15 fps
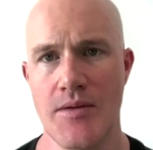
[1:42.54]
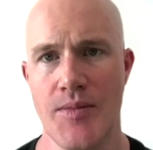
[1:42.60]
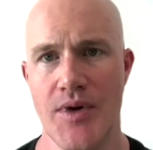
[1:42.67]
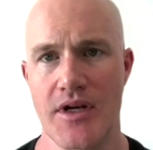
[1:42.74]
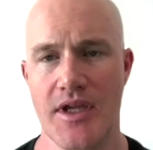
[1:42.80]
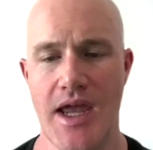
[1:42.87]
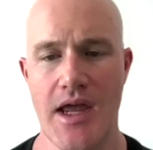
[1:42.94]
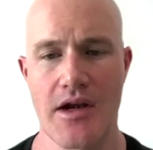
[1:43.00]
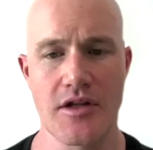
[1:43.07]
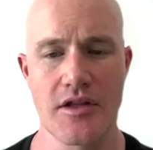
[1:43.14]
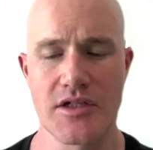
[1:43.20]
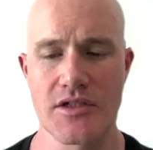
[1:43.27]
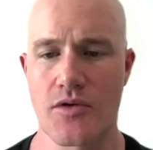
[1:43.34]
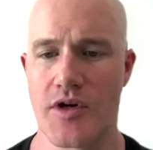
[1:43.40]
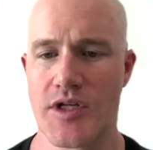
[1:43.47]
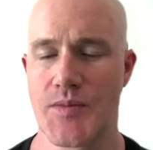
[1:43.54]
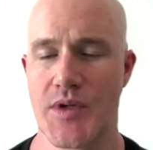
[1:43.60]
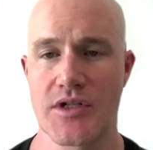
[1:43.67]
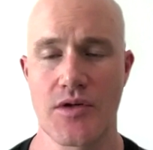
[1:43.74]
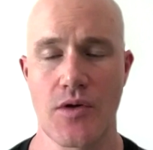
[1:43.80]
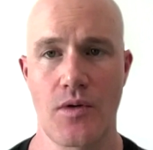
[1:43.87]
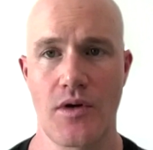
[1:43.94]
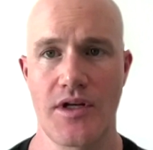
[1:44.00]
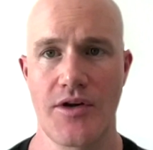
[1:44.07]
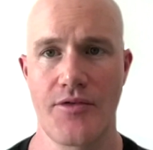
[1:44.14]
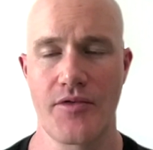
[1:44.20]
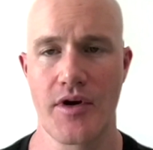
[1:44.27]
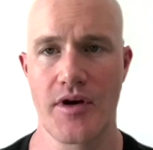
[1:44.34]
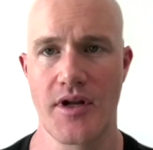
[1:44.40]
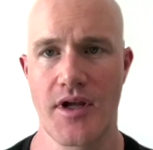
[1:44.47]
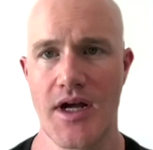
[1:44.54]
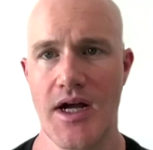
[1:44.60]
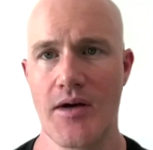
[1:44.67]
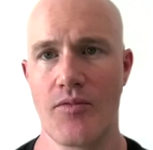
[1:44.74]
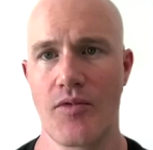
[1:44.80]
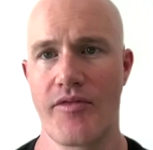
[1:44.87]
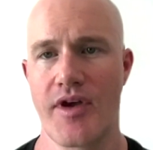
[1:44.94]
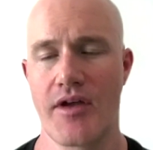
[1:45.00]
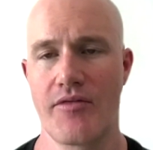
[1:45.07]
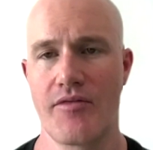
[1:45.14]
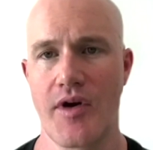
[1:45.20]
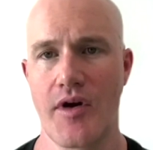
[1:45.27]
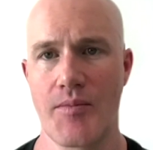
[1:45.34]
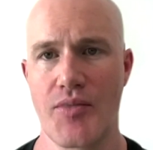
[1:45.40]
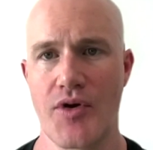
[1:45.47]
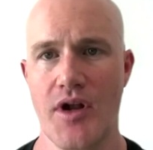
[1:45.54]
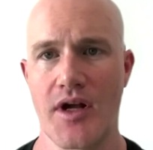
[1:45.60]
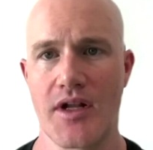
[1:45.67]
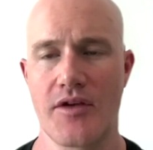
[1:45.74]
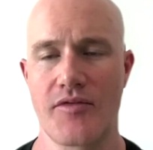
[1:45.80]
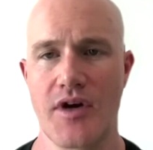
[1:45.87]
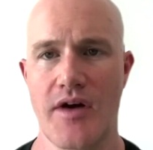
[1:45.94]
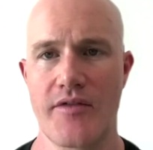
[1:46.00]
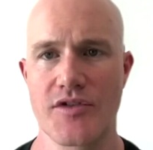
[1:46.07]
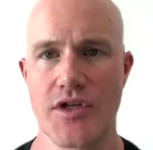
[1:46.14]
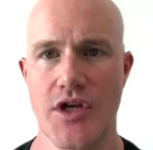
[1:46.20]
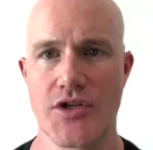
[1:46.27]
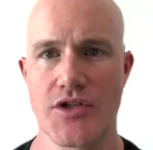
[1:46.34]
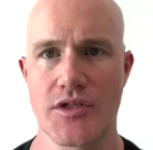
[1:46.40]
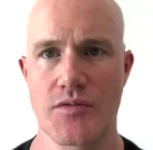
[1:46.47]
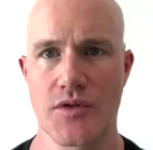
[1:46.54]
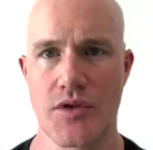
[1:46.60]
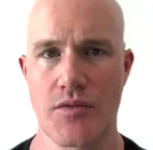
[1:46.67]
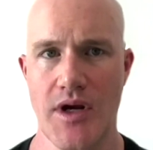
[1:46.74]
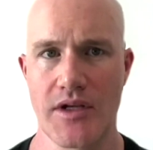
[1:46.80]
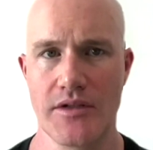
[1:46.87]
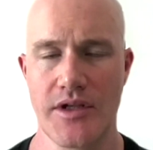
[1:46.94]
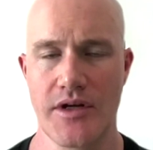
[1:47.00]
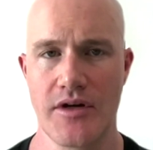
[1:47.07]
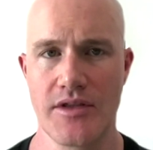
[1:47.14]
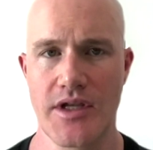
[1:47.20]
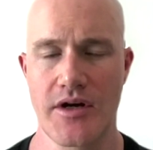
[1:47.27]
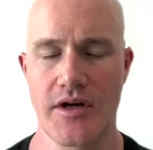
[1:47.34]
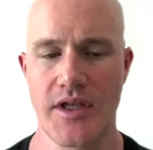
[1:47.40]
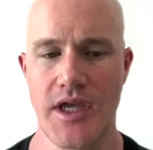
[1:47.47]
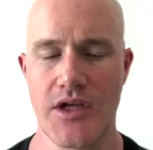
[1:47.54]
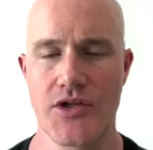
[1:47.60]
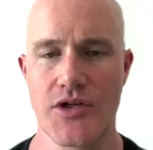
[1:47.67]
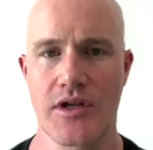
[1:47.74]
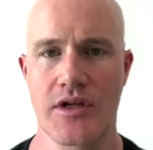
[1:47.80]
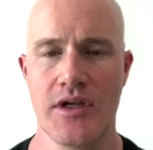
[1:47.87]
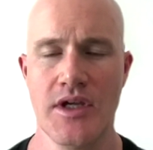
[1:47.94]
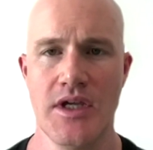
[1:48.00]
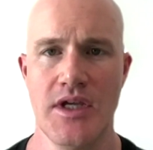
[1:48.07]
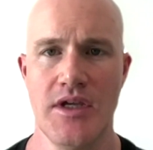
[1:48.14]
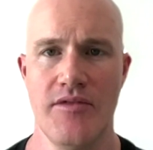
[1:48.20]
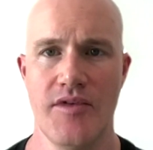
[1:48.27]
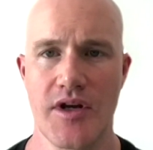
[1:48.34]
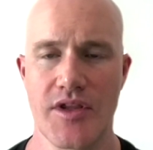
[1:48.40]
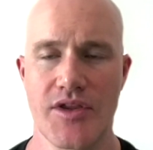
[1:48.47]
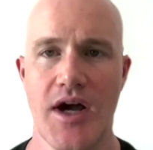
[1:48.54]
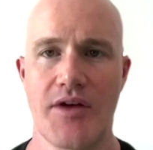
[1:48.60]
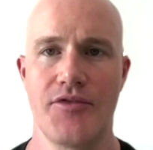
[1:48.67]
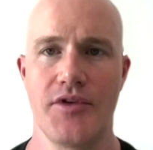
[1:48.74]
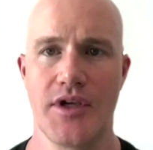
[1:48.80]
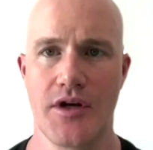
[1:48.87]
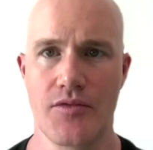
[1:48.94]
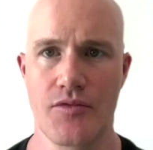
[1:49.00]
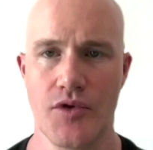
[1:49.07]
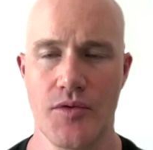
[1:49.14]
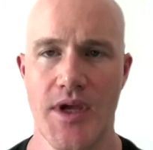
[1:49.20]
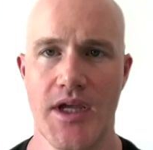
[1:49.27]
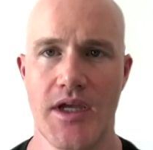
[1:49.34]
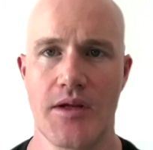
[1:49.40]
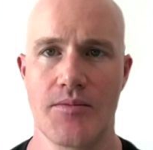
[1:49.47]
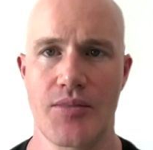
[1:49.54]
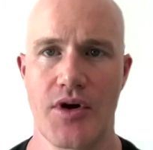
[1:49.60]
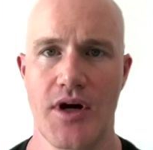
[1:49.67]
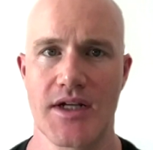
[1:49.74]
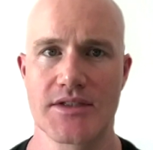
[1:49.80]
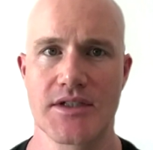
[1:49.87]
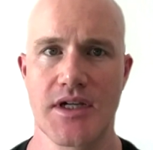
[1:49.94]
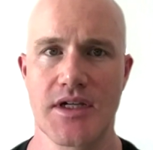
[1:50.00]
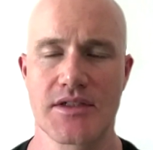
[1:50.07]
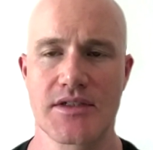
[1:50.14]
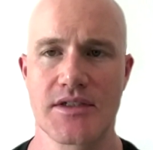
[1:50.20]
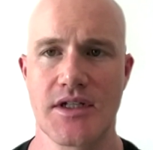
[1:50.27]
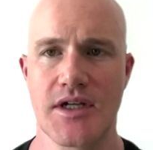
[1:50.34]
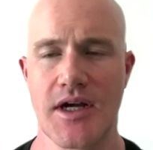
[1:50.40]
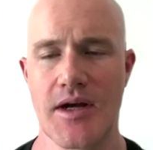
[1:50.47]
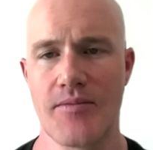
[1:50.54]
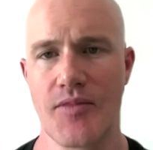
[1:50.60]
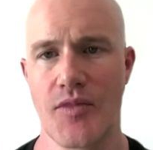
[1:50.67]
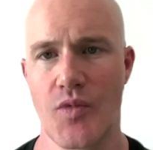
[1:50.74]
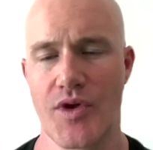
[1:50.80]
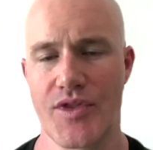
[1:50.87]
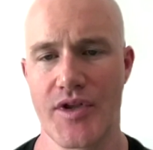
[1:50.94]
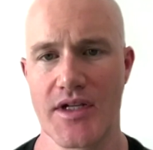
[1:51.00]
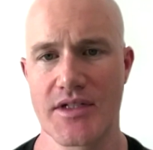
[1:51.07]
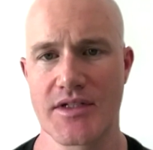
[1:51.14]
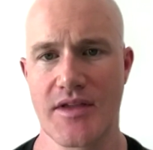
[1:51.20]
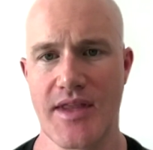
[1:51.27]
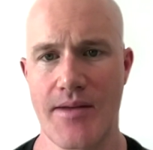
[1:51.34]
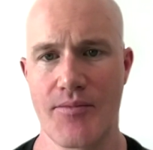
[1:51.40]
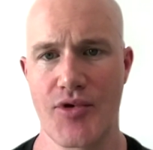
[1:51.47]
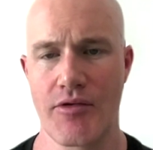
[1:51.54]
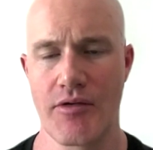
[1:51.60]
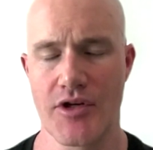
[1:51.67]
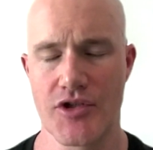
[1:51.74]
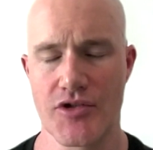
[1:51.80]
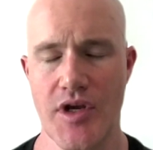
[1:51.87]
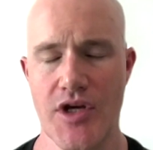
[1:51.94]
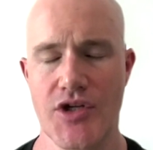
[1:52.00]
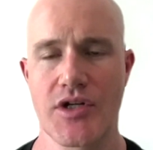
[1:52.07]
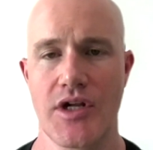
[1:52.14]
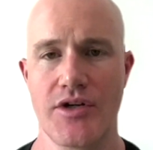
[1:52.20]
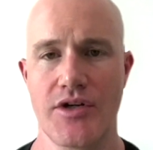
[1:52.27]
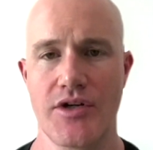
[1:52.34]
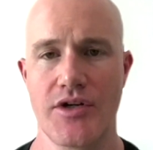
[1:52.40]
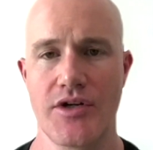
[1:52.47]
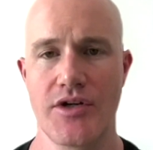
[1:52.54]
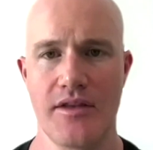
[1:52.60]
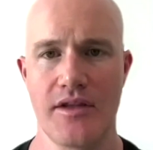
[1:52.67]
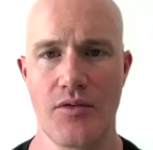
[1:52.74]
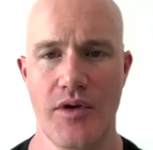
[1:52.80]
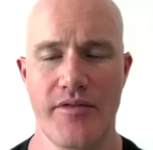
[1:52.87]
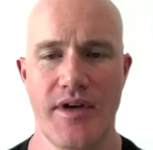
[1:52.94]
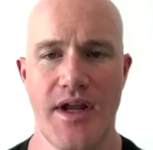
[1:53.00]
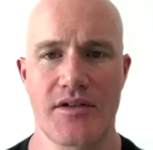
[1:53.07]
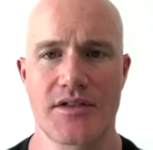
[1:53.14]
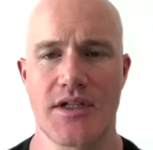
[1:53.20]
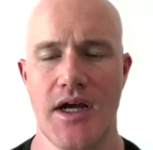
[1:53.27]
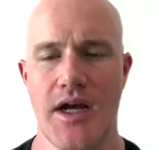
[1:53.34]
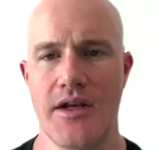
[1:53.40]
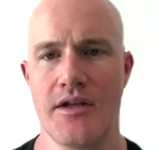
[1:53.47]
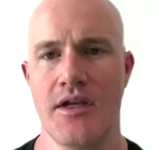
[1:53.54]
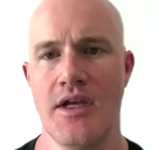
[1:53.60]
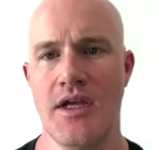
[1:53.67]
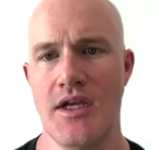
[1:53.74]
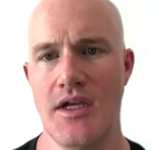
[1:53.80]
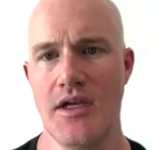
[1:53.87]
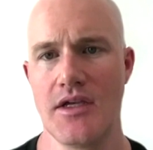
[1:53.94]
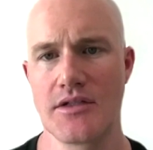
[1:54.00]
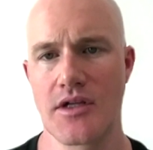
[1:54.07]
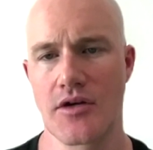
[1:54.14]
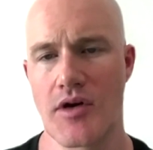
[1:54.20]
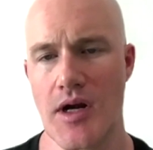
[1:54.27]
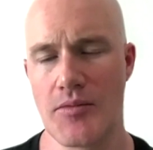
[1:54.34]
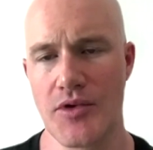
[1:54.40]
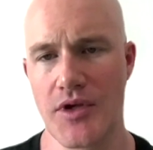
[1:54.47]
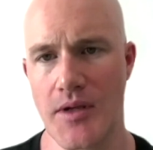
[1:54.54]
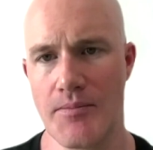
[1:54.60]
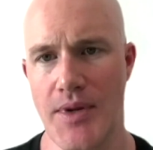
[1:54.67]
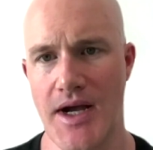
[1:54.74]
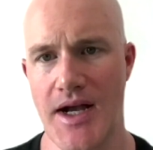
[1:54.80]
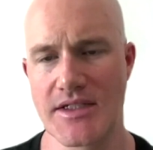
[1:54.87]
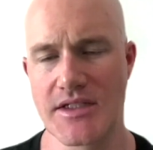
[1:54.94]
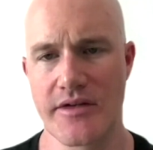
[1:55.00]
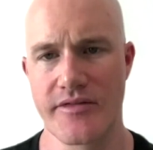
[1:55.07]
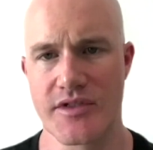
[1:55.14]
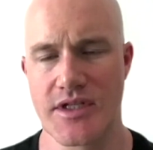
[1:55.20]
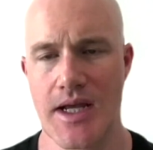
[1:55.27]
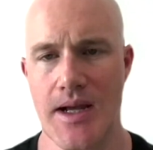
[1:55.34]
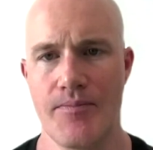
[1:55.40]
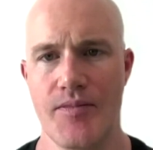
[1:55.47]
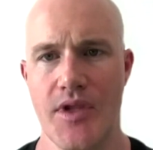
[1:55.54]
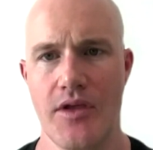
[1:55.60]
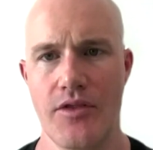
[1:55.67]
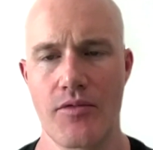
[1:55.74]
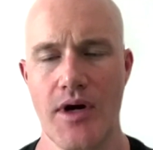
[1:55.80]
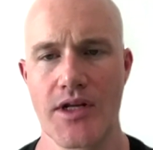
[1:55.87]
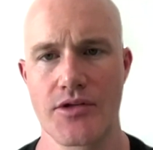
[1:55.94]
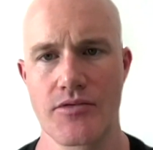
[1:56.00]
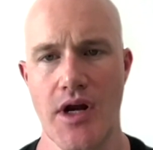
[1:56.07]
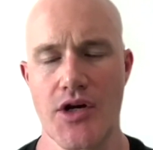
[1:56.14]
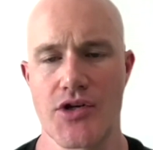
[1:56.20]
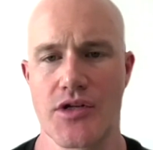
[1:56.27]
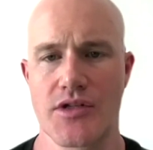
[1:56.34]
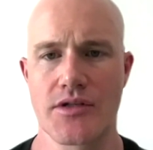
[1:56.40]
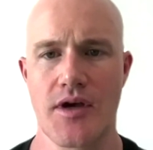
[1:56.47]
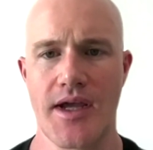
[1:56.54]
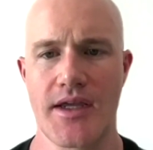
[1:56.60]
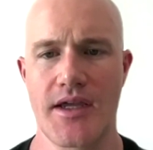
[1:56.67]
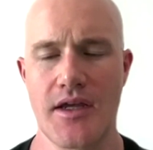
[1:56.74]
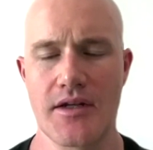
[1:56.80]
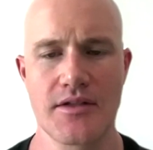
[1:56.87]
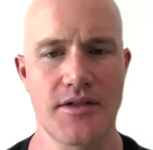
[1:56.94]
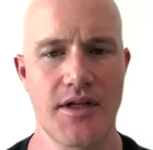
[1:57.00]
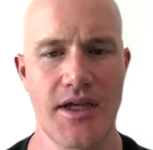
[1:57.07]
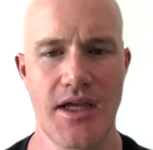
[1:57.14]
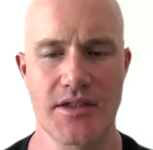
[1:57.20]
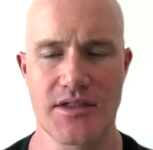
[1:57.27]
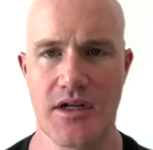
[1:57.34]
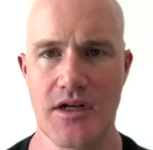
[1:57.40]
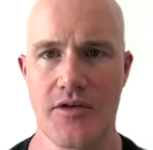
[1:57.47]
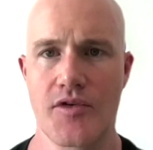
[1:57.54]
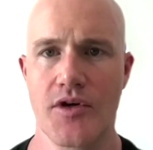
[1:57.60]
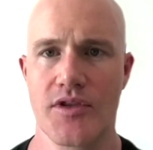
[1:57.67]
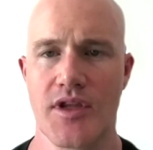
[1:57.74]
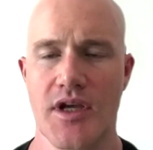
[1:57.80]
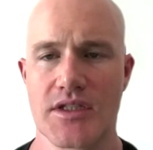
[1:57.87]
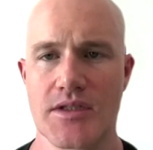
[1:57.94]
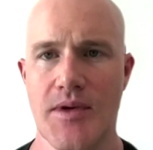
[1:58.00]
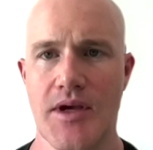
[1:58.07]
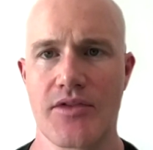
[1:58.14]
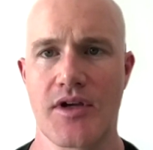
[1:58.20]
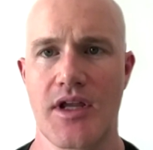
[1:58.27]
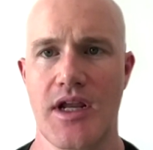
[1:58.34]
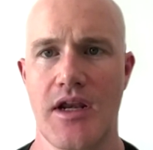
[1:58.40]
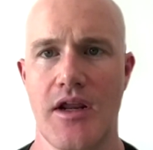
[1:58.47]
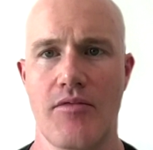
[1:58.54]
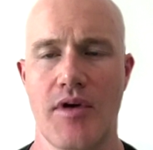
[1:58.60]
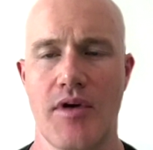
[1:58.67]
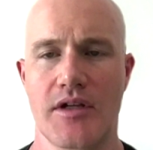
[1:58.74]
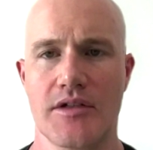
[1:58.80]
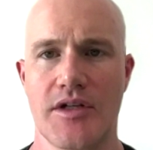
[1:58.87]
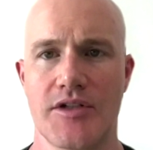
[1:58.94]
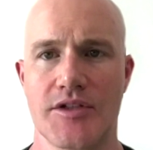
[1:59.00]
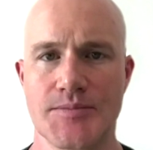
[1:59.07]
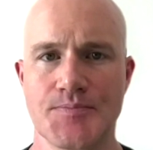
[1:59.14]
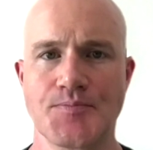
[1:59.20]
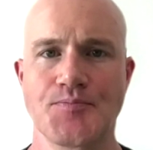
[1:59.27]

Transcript: But in Canada, the story has been totally different. We've had very productive conversations with the regulator. They're engaging very thoughtfully in a rulemaking process with us. And that pre-registration undertaking that we've now signed is an incredibly positive step in the right direction. So I can't say enough good things about the Canadian regulators.